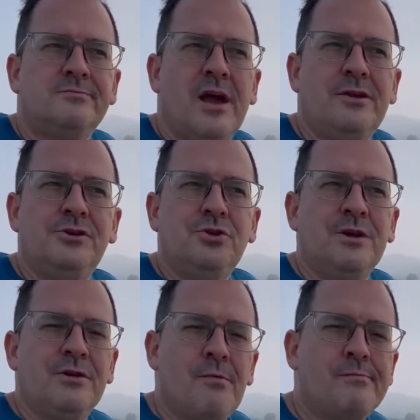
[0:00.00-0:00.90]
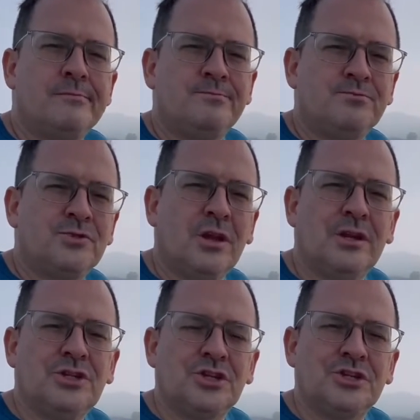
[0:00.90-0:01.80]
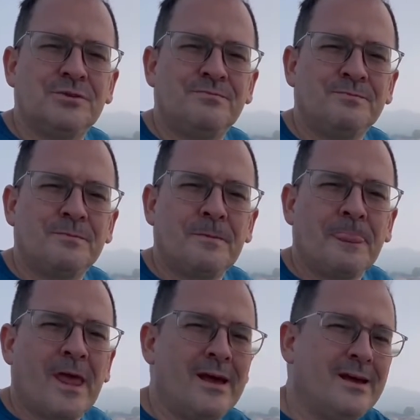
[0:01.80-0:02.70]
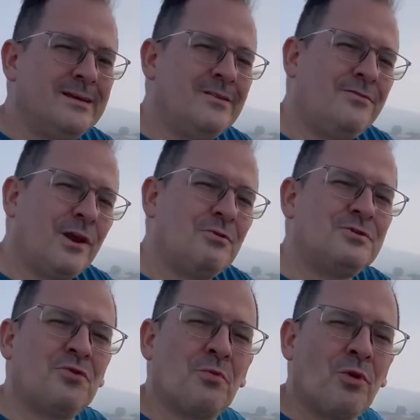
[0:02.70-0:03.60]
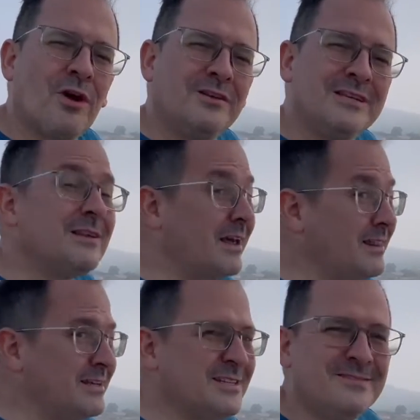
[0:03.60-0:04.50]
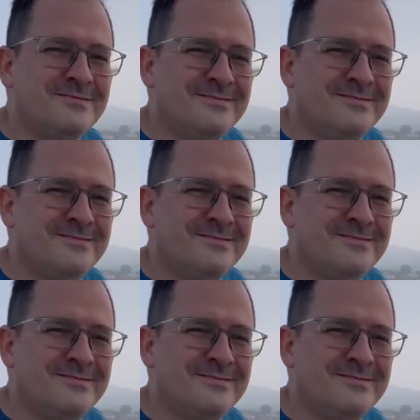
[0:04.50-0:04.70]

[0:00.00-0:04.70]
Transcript: and you chew it. Delicious. Follow us for more content like this.